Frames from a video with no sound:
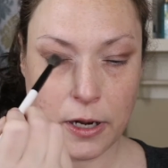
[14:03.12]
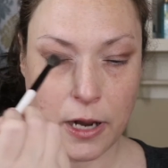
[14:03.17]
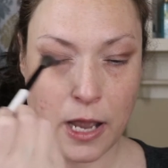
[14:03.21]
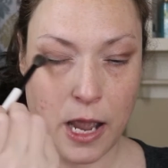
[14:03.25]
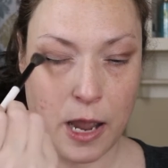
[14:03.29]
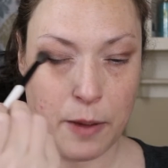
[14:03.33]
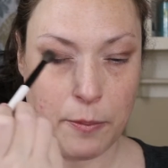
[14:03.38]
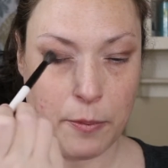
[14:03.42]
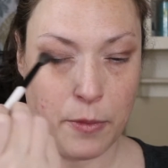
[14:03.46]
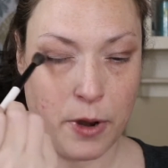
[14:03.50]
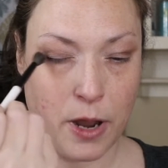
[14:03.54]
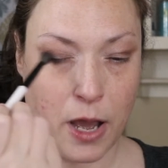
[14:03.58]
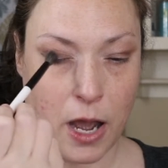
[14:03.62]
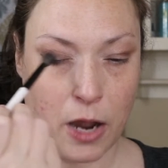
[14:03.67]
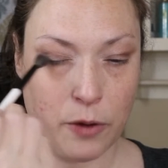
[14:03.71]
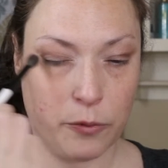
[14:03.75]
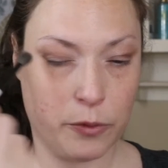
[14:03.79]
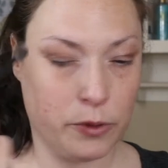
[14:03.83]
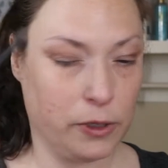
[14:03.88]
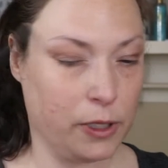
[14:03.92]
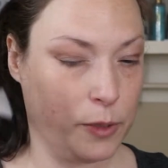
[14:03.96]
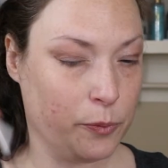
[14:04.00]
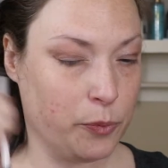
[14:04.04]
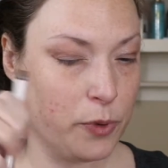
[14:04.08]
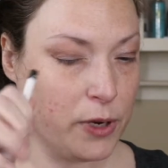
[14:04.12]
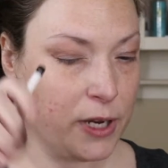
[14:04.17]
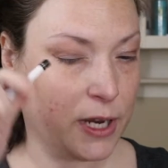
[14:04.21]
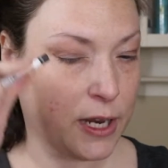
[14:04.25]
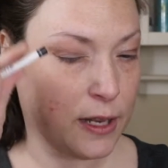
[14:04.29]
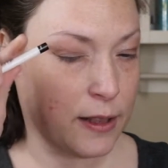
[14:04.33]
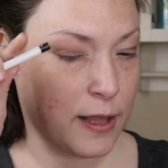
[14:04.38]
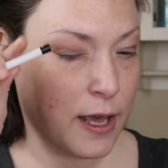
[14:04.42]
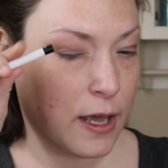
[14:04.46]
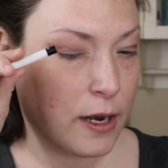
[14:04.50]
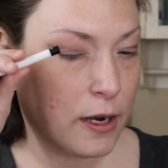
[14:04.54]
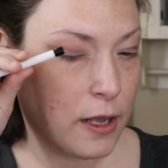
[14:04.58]
I'm not really
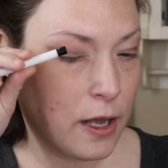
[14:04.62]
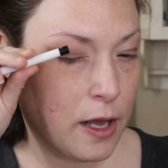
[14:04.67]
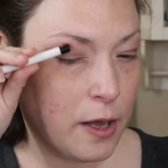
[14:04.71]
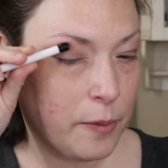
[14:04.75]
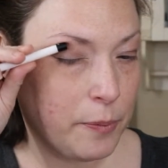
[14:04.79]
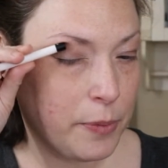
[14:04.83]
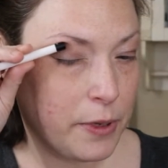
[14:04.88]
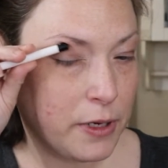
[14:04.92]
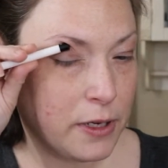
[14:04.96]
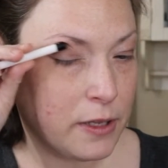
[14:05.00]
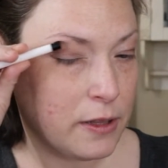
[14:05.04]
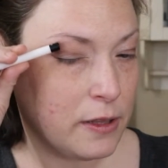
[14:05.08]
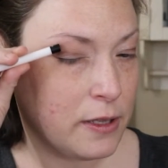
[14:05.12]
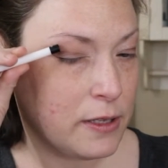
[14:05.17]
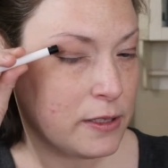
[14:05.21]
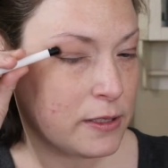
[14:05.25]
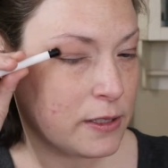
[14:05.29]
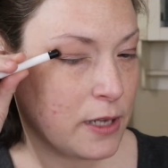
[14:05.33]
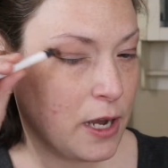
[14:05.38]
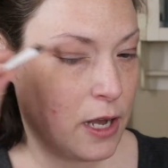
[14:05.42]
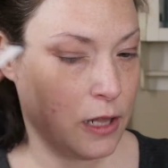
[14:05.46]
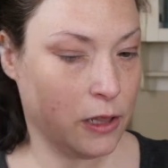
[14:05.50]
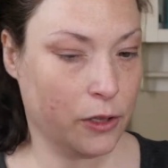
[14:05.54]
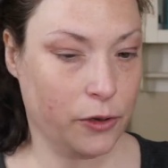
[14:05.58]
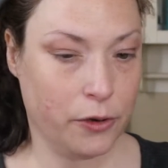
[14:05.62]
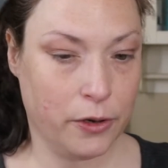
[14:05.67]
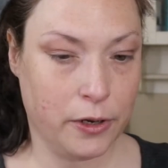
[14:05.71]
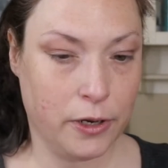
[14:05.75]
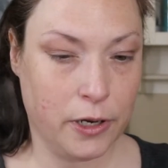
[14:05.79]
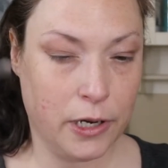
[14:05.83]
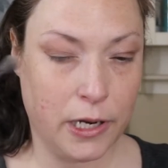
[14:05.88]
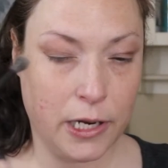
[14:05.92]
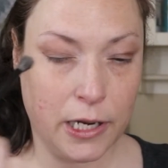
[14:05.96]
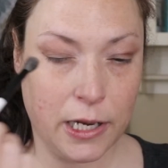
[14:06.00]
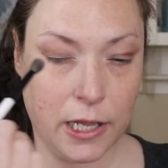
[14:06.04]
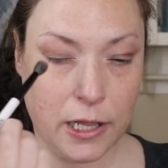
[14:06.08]
bringing that up into this color or
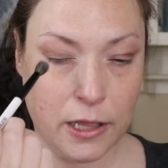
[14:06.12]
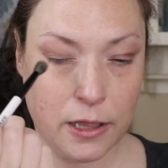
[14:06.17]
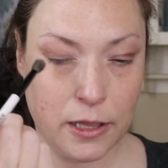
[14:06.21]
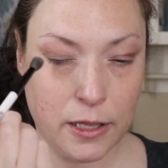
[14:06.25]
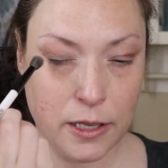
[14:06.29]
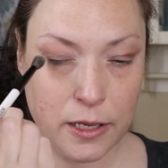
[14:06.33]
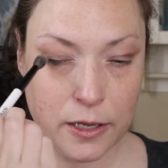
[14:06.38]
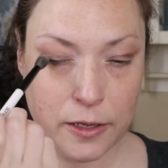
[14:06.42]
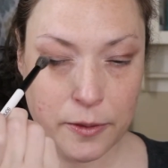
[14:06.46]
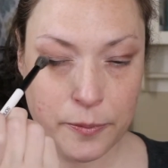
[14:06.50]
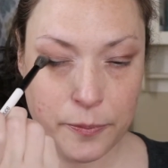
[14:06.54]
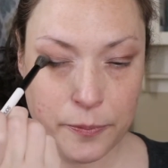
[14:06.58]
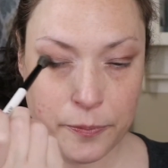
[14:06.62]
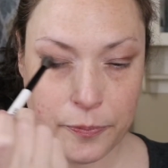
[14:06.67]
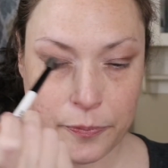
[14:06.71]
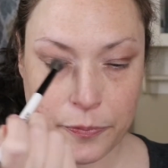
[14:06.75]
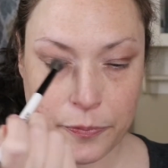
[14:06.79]
anything.